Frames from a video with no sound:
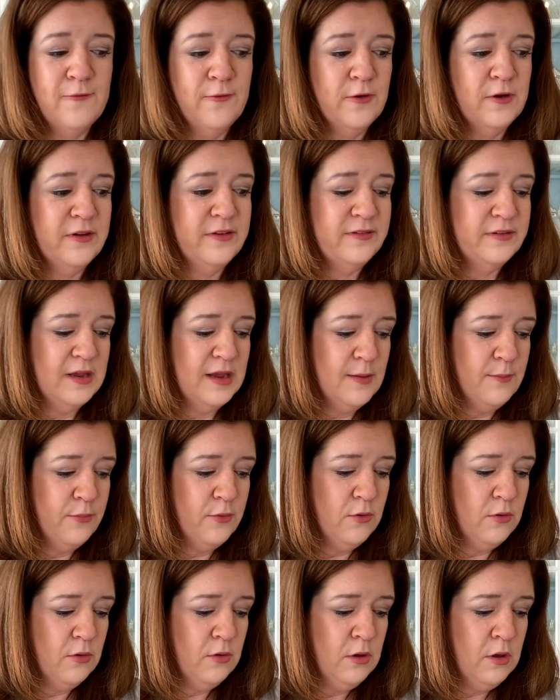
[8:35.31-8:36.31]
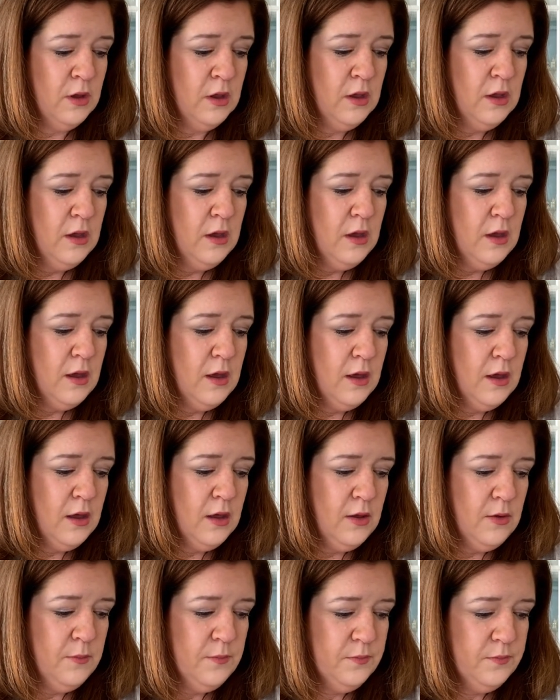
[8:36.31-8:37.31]
For example,
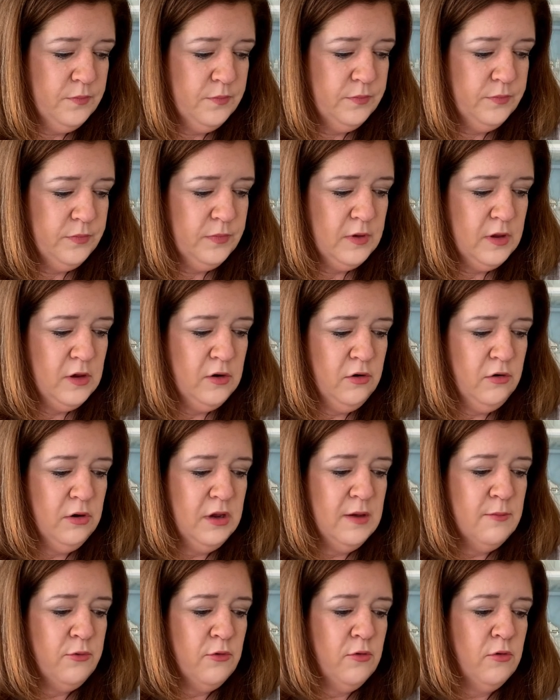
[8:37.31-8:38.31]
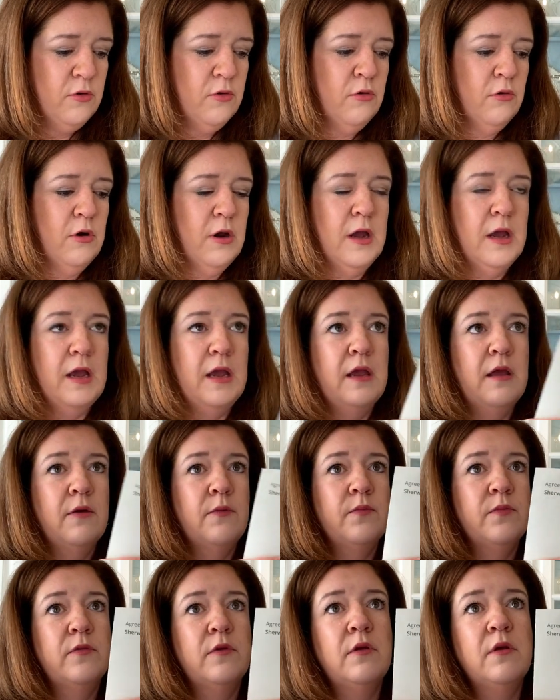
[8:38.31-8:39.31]
um, agreeable
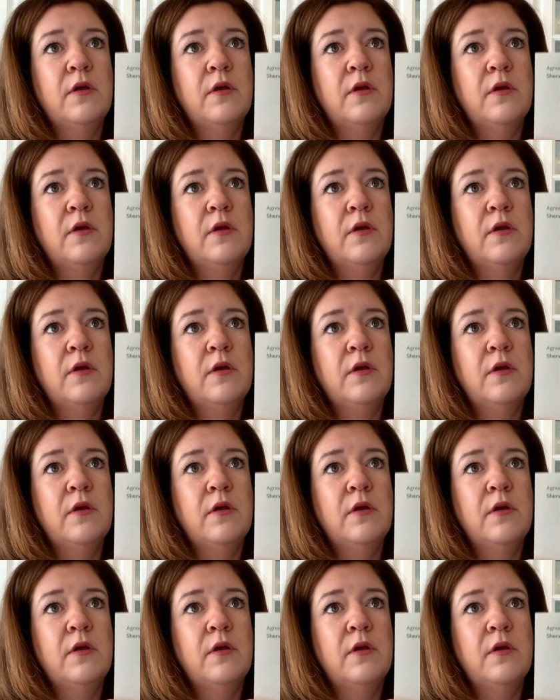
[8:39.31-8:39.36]
gray